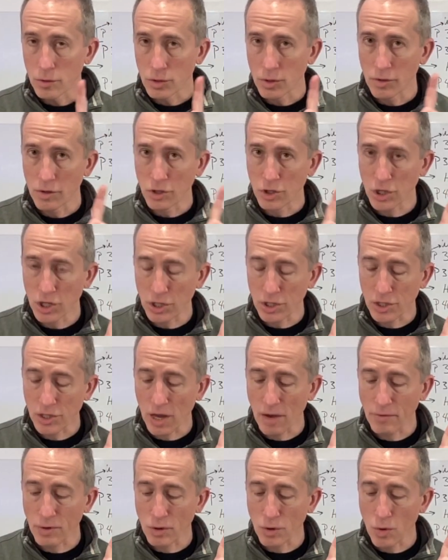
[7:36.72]
to the
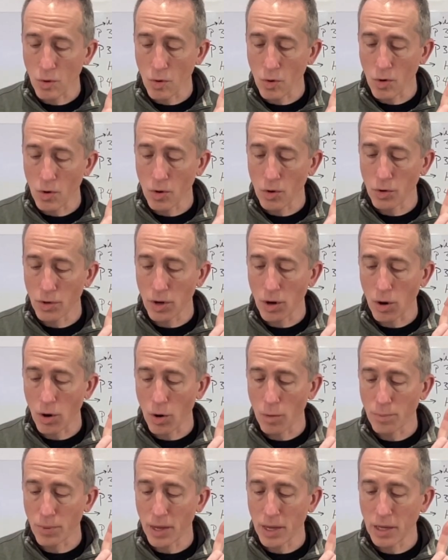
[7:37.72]
G7 chord,
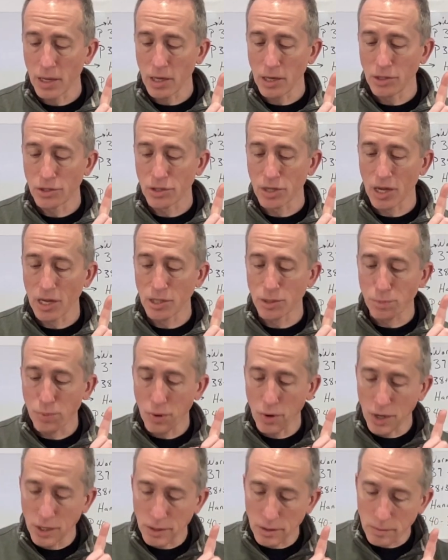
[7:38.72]
our pinky stays
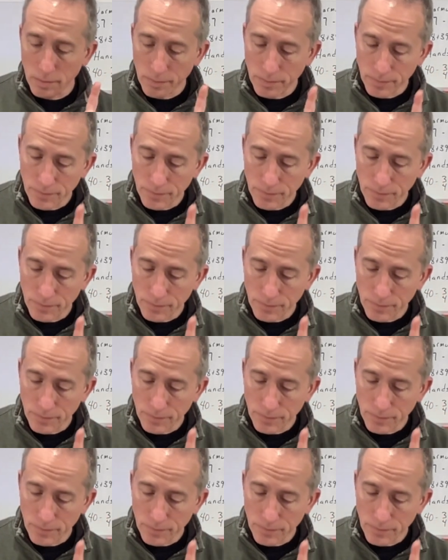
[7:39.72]
put,